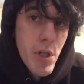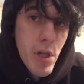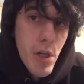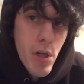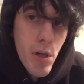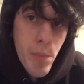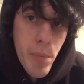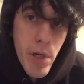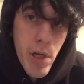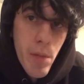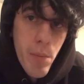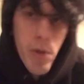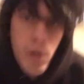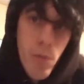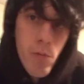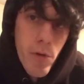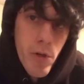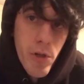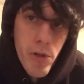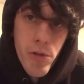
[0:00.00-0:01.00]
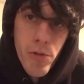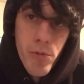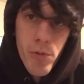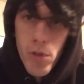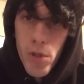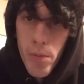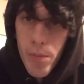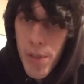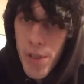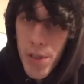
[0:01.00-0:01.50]
go pick up like 1 or 2
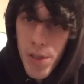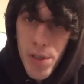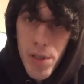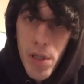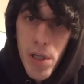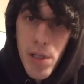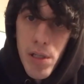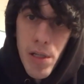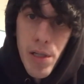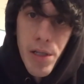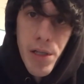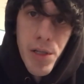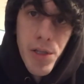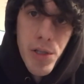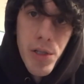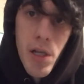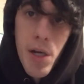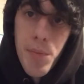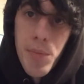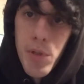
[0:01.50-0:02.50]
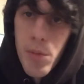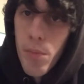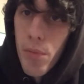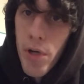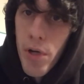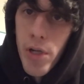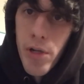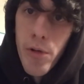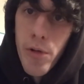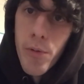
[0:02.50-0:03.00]
drill bits the size I need, just have some
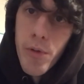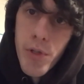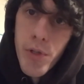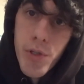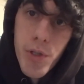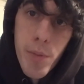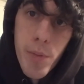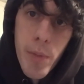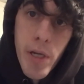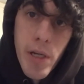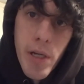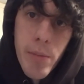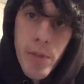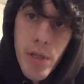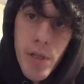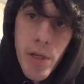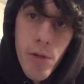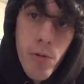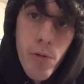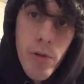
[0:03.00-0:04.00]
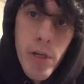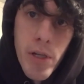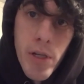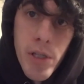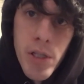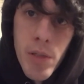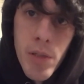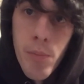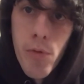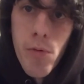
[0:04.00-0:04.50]
brand new ones just to make everything quick,
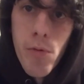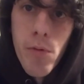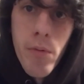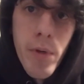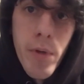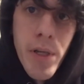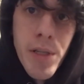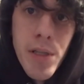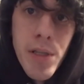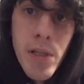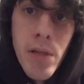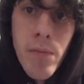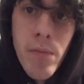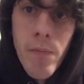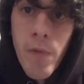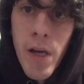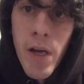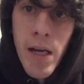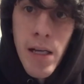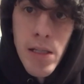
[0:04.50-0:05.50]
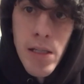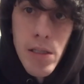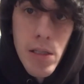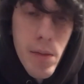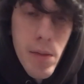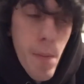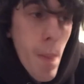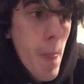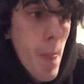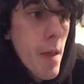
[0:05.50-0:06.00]
simple, easy, fast.
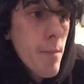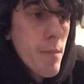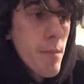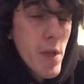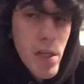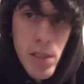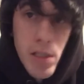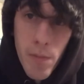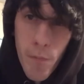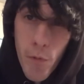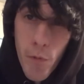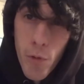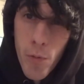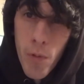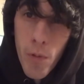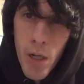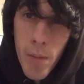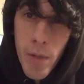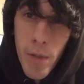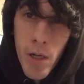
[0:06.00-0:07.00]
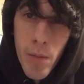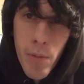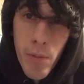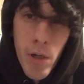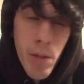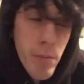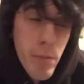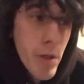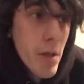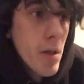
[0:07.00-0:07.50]
Get some food while I'm out
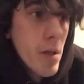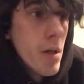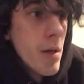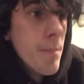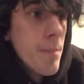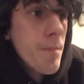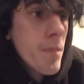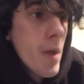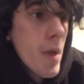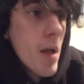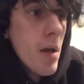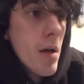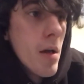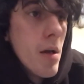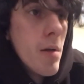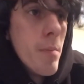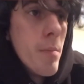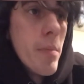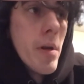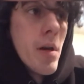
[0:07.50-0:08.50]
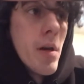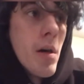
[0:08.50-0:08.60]
probably. But